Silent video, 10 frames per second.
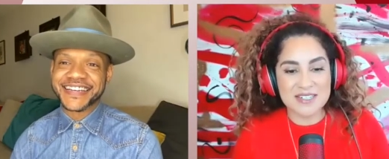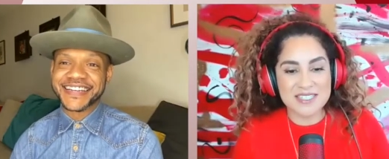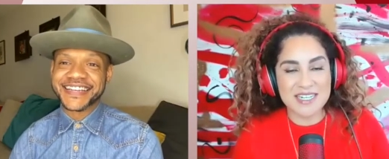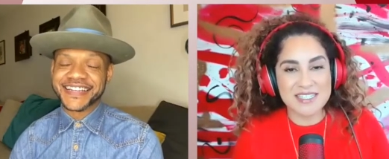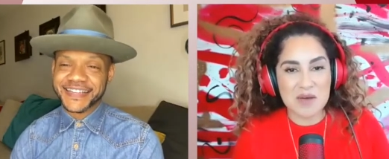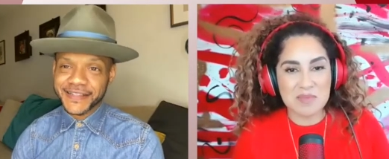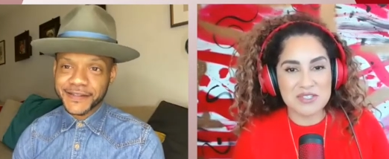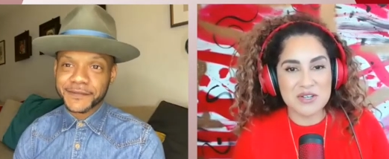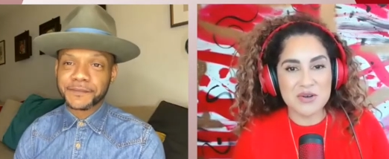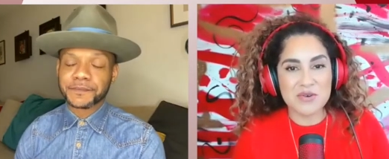Speaker 1: on today's
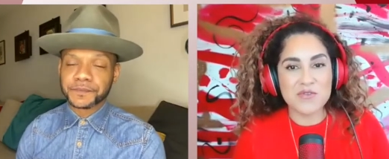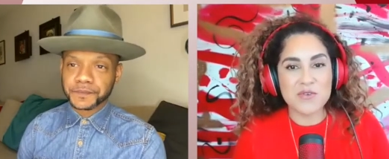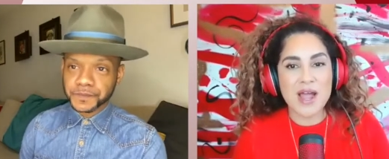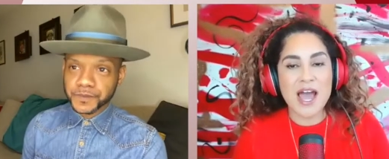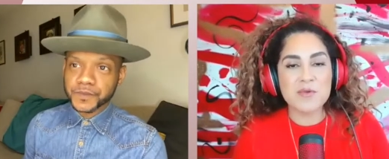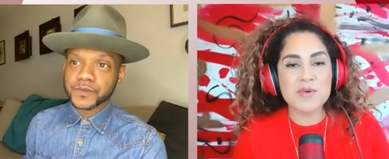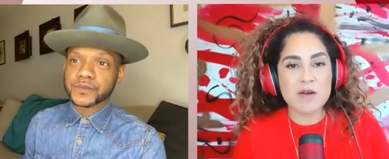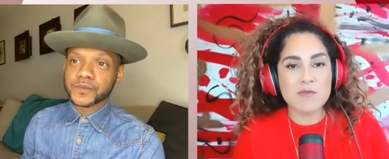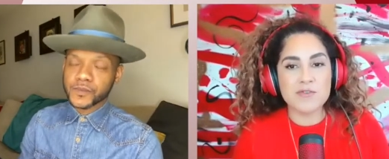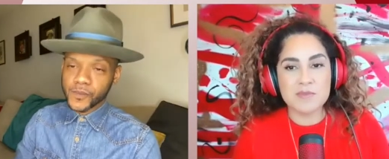episode for how to
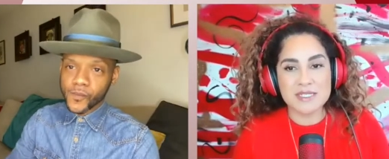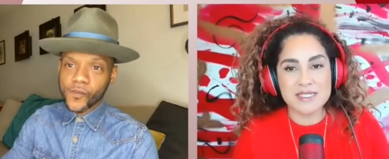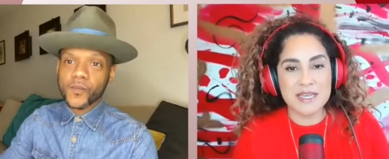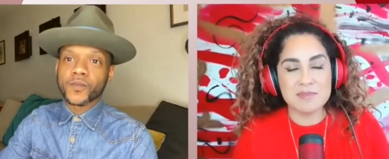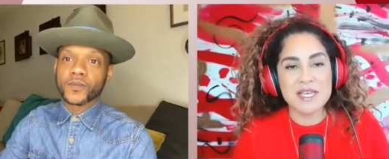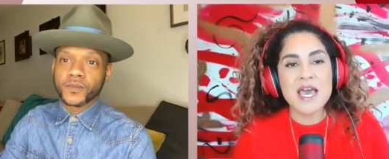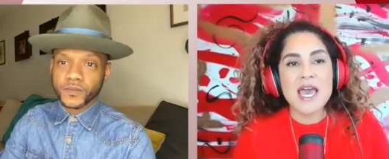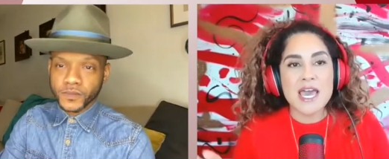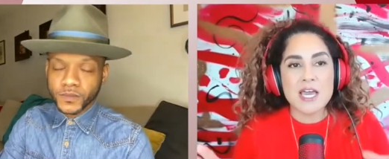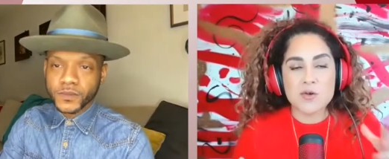recover from contempt
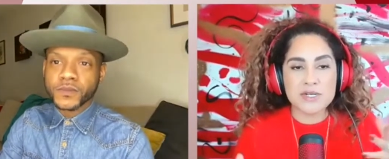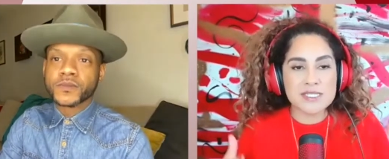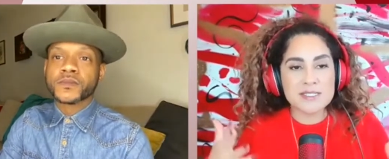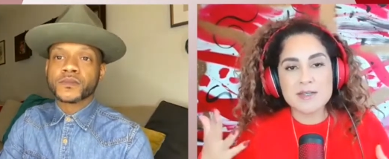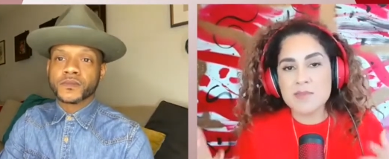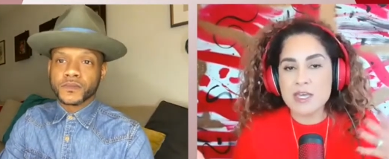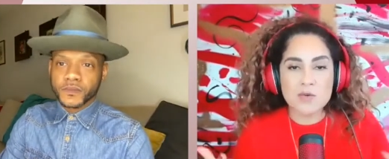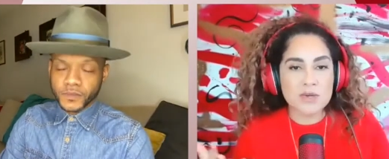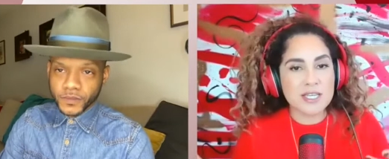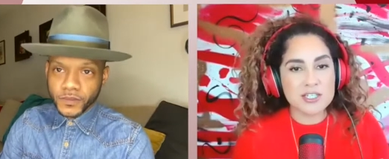and criticism in a
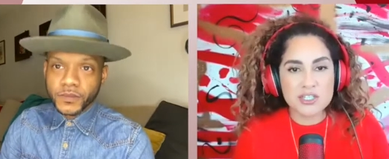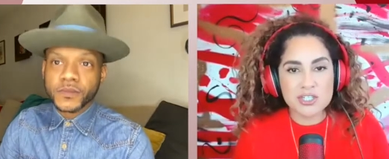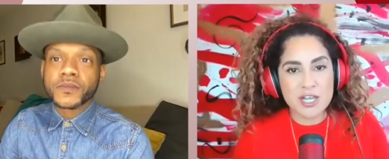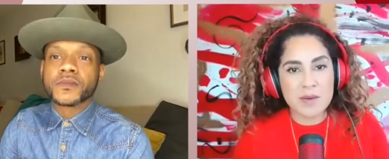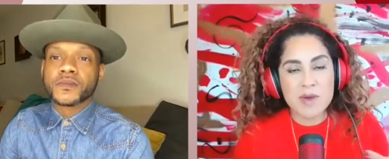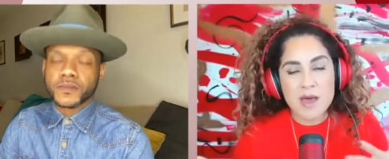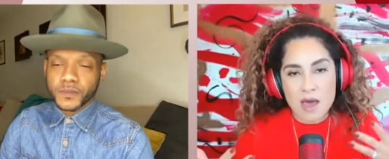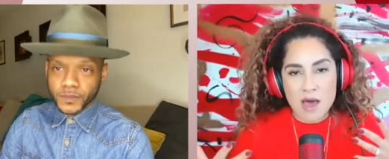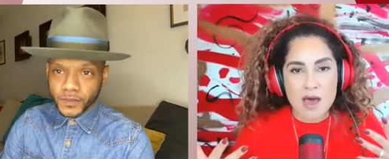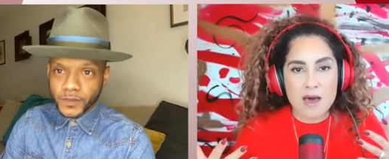relationship,
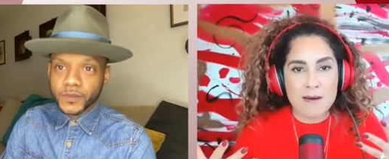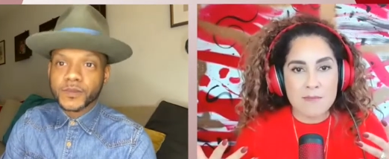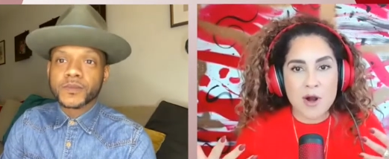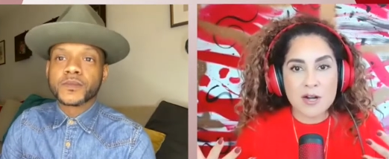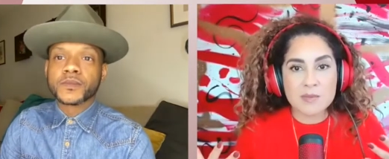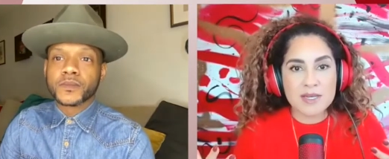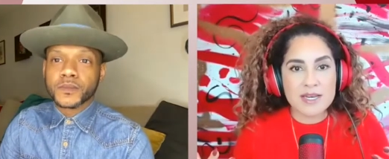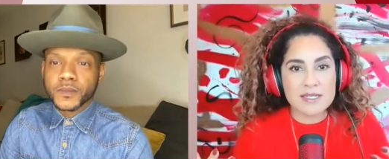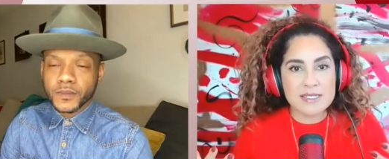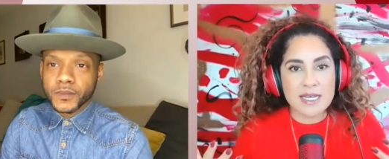um, partly
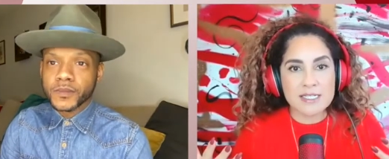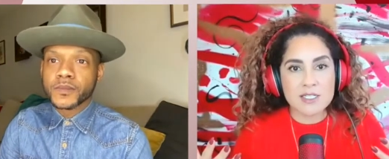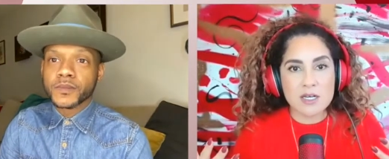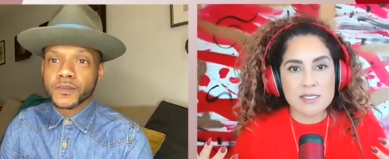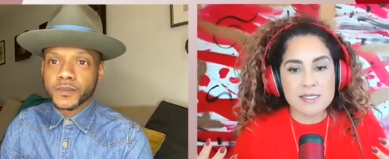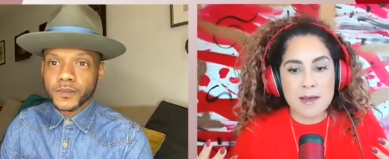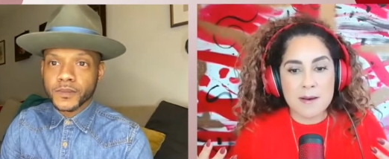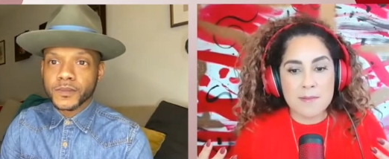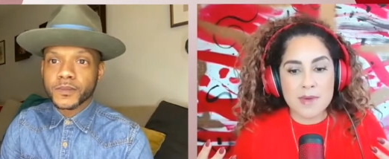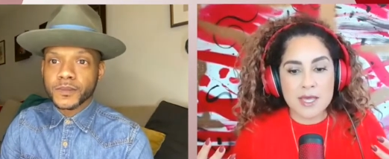because I saw
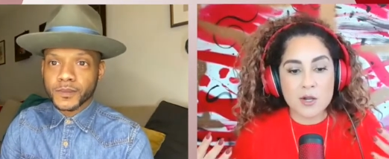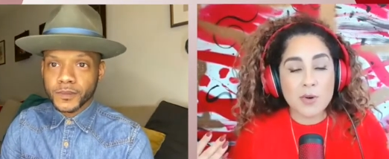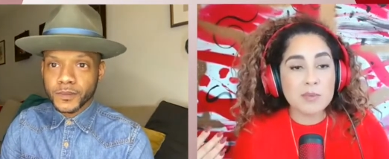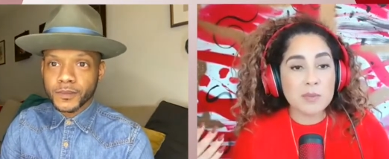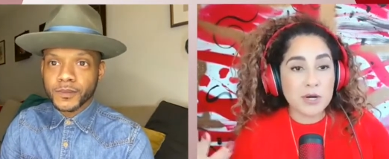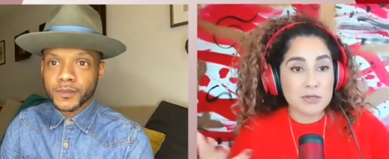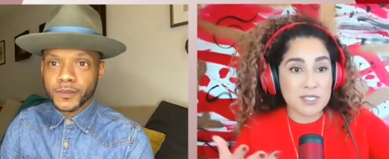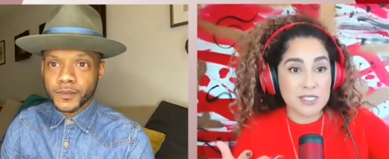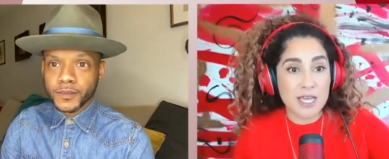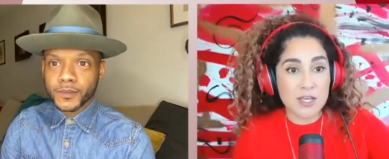some incredible
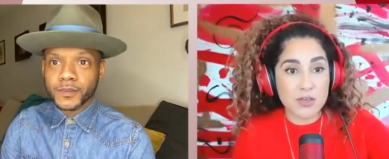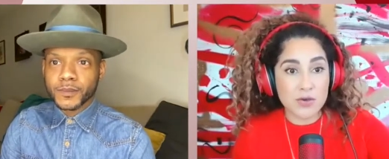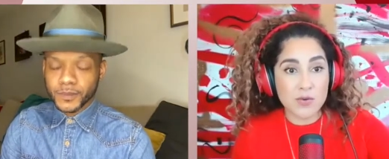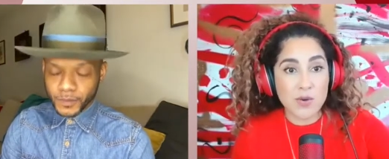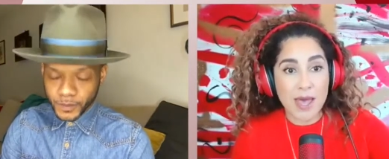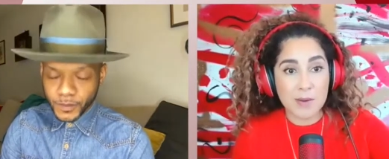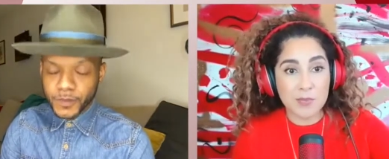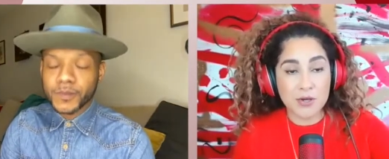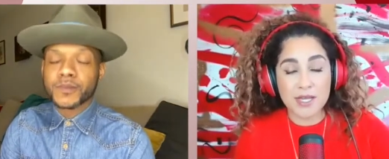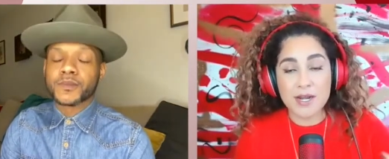posts that you had
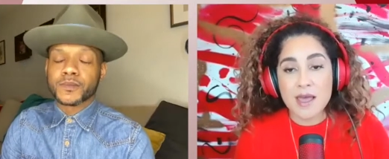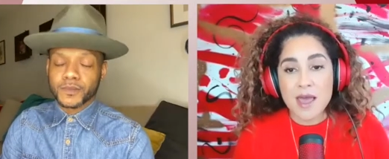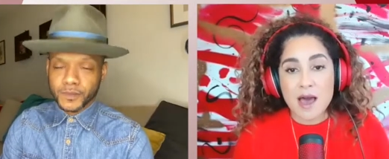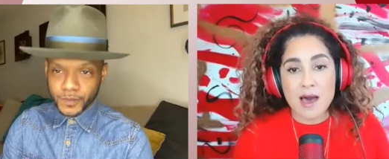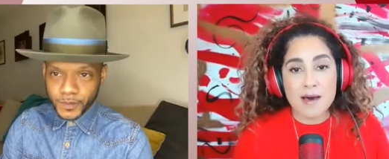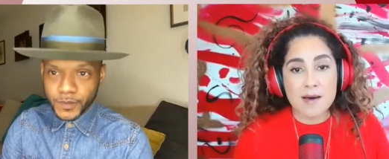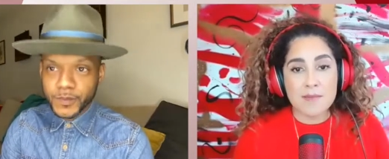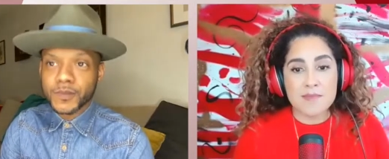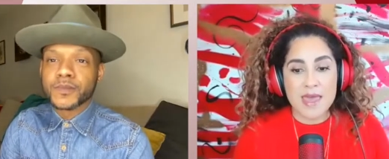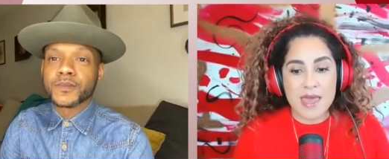put
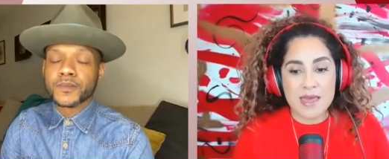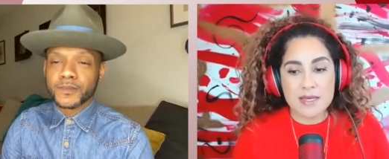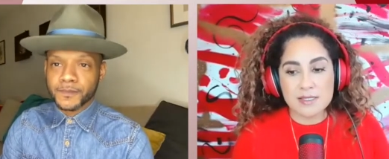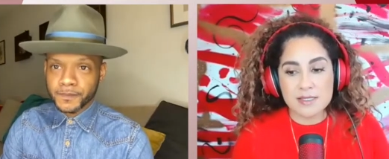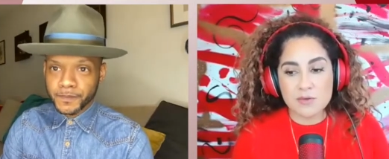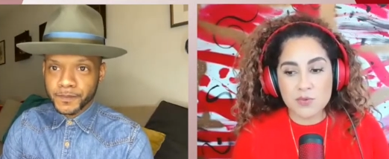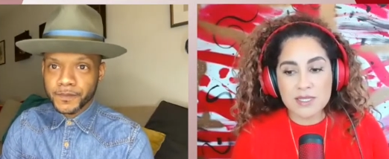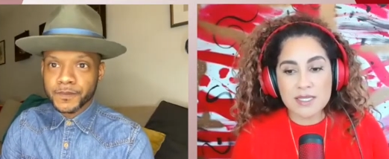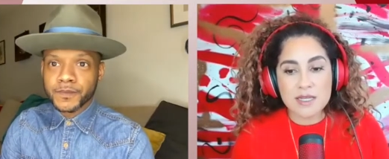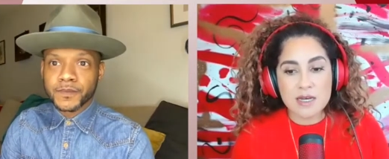um, and
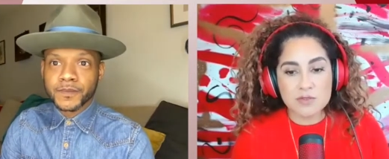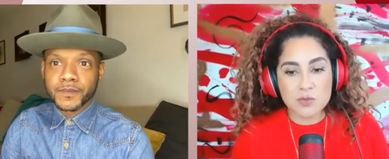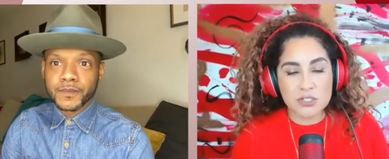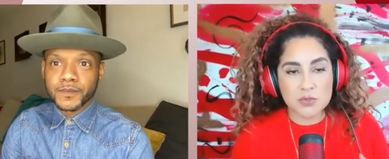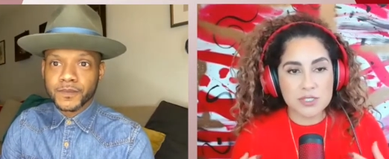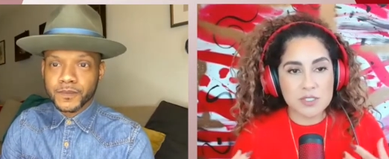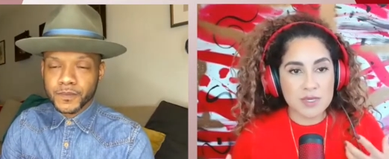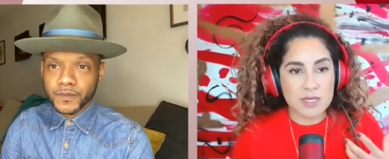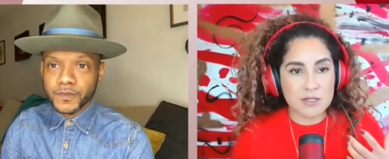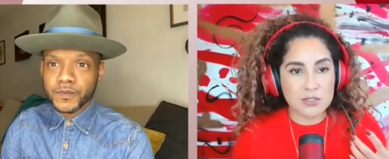really loved what you were
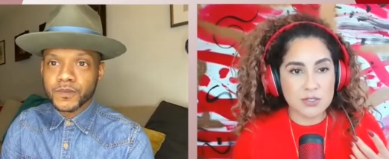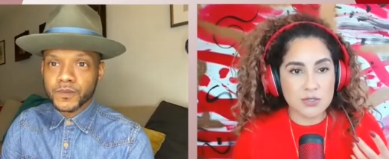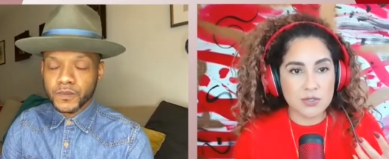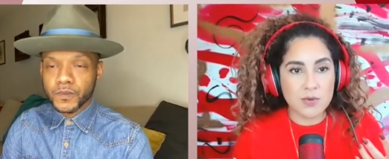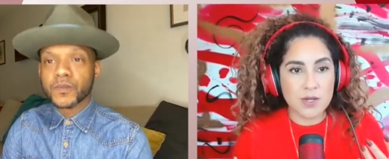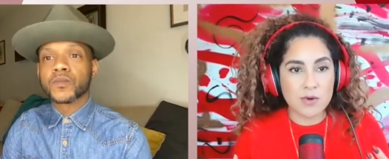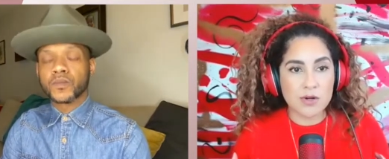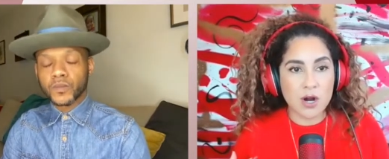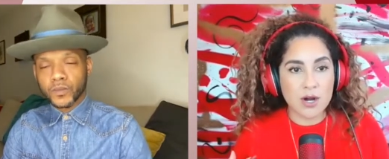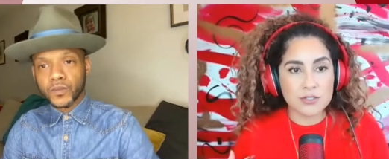speaking to in
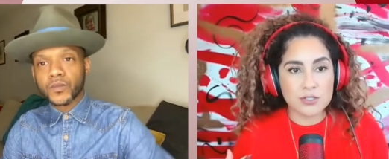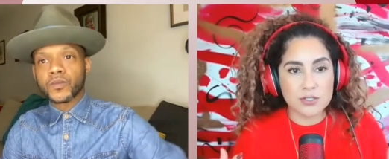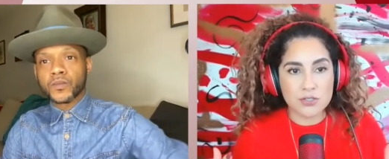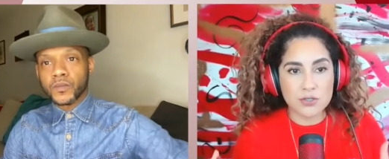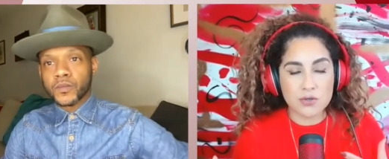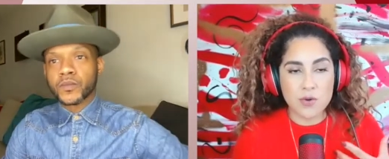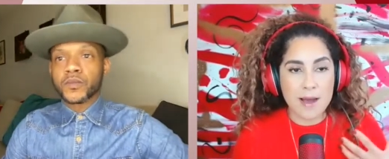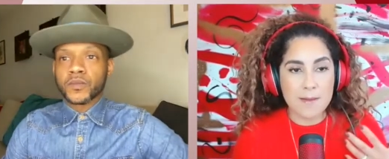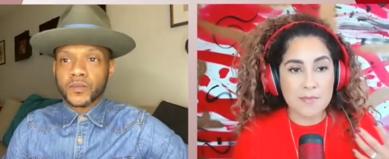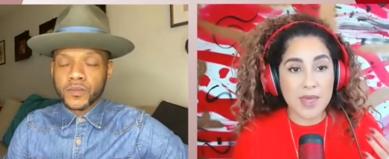regards to
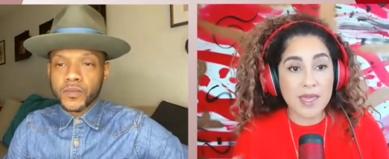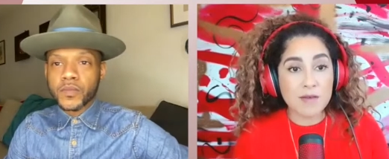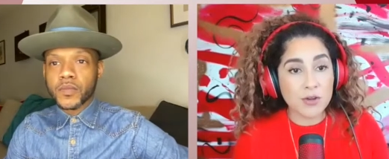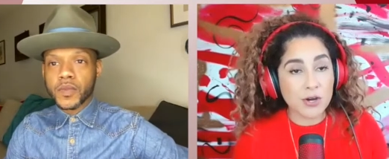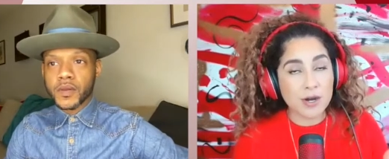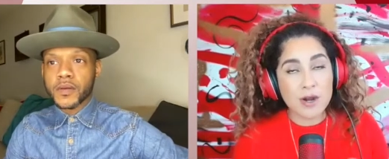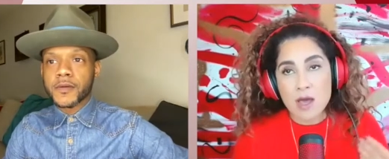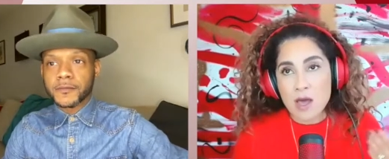um, behavior